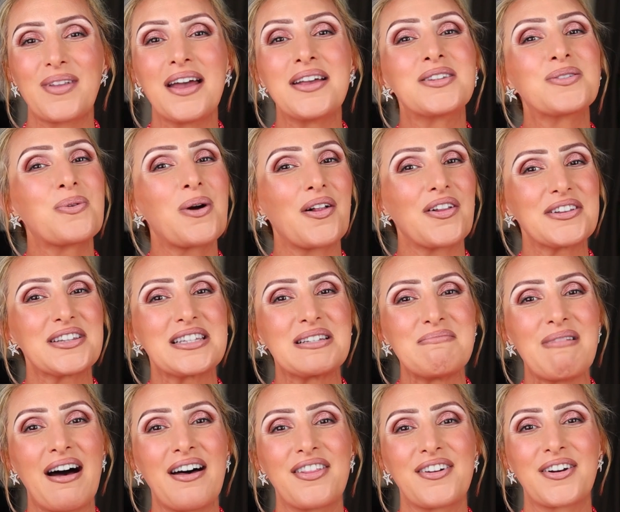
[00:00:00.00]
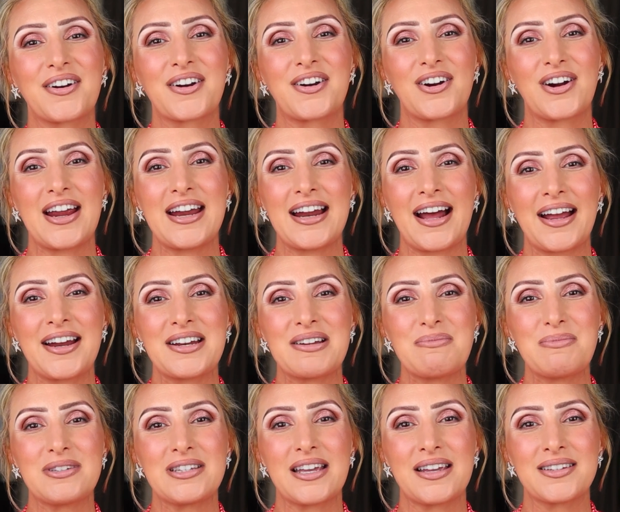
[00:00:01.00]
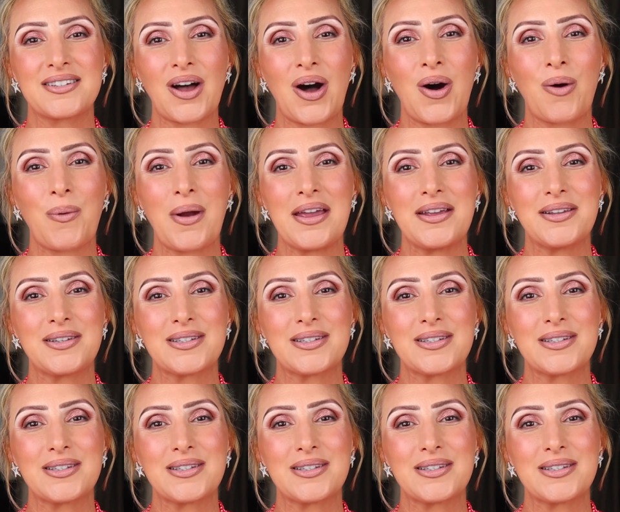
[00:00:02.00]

as well as some other great items as always.